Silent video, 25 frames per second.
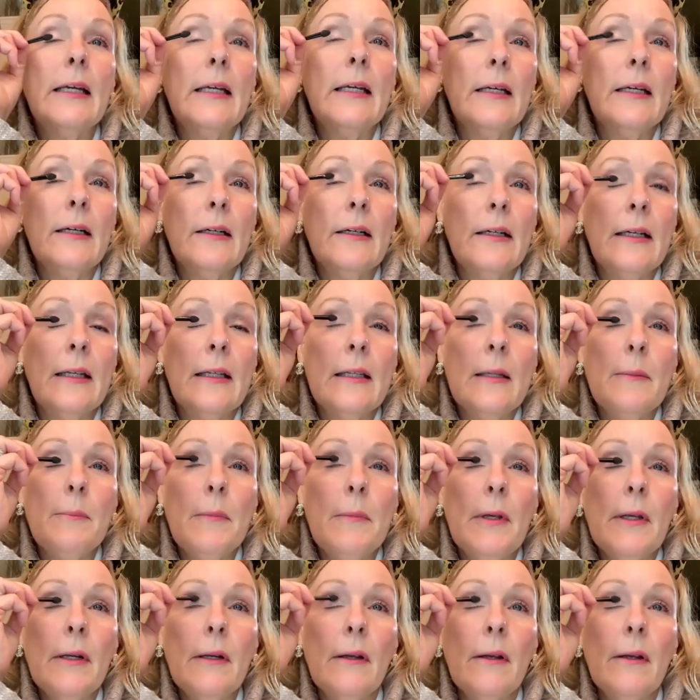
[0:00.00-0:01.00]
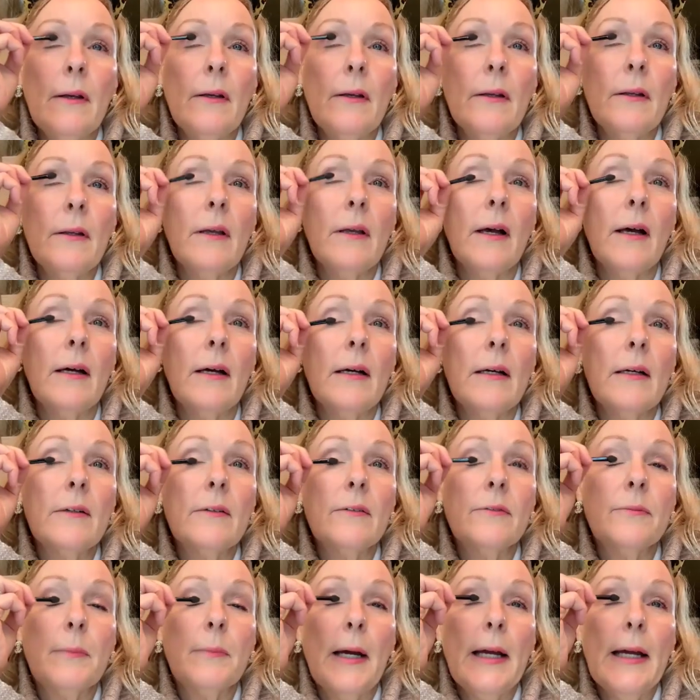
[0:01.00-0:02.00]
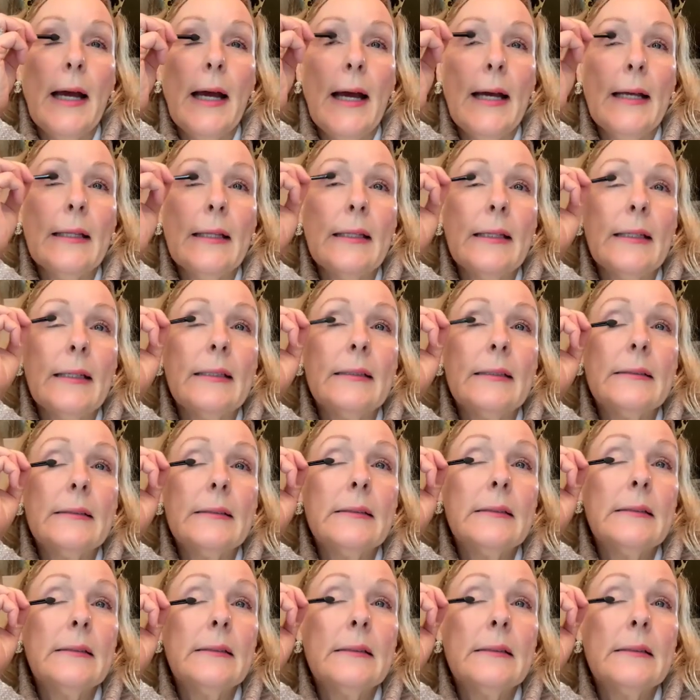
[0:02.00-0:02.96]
here in the middle of my eyelid.